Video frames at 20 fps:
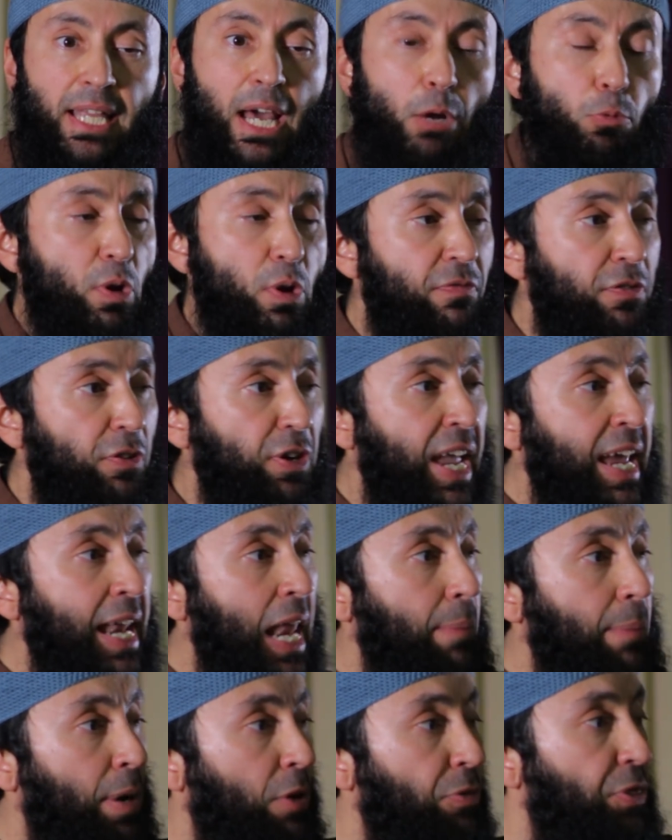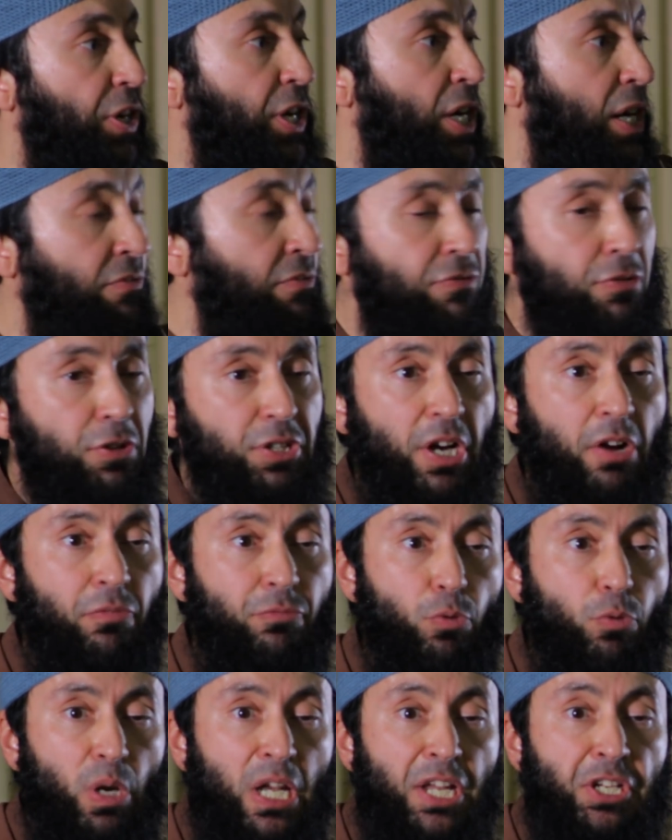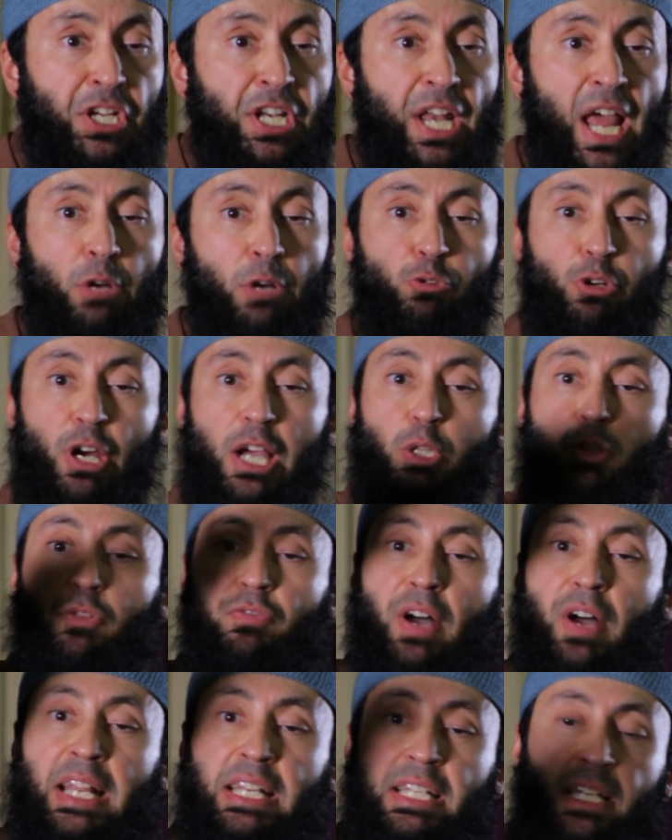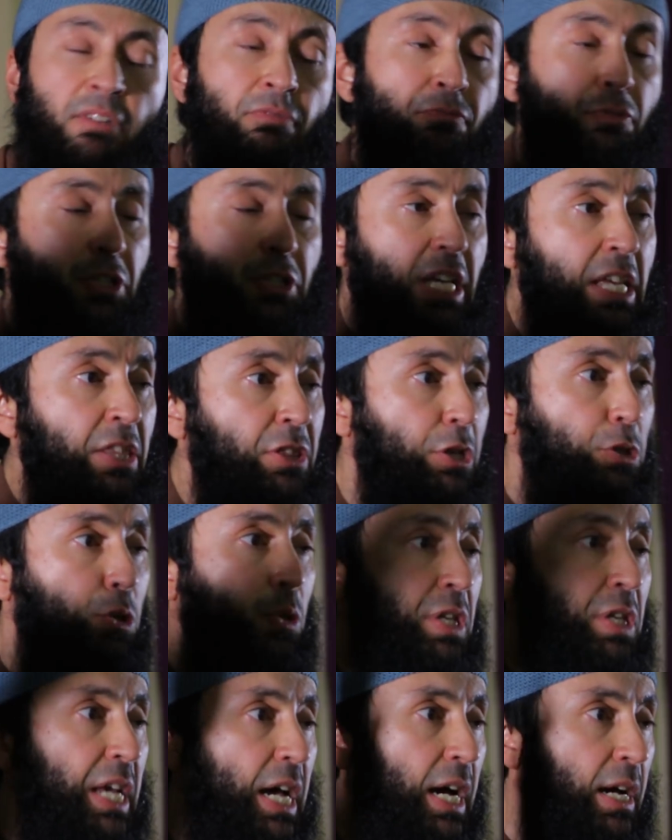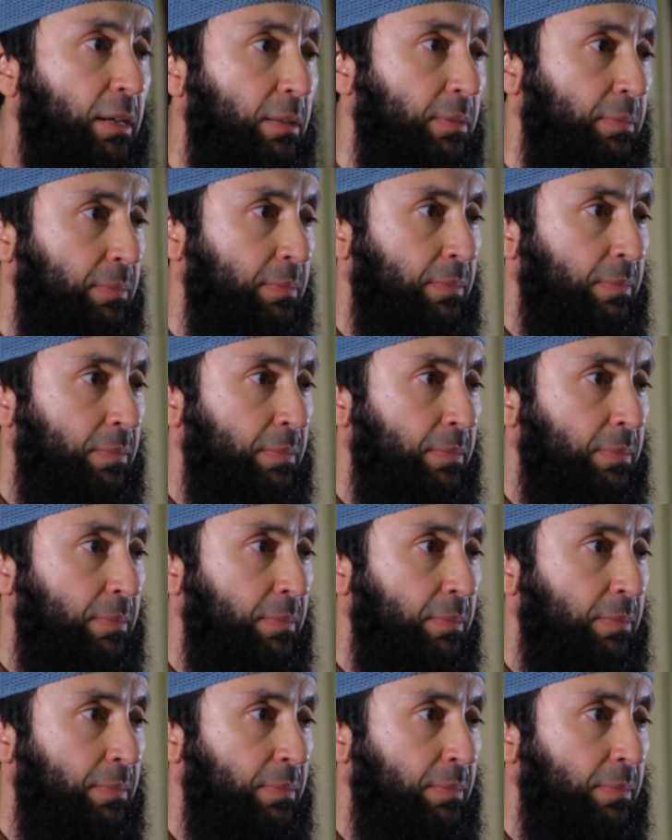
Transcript: that we forget about the comfort of religion and try to find comfort in the dunya.